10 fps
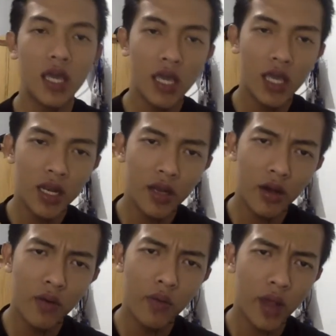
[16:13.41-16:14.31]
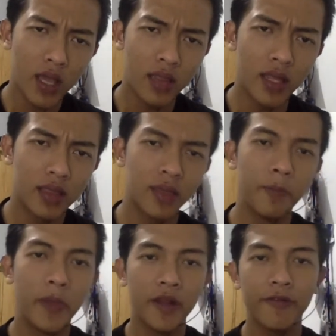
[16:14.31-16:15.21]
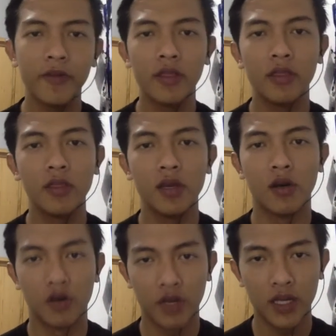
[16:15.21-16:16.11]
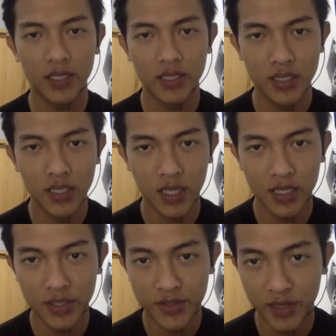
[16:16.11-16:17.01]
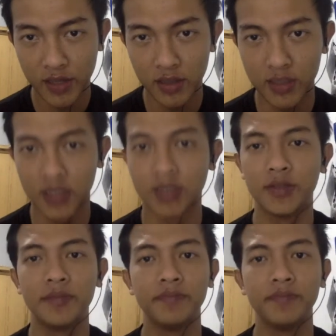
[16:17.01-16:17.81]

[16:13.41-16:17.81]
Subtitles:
in a way that benefit the organization and stakeholders.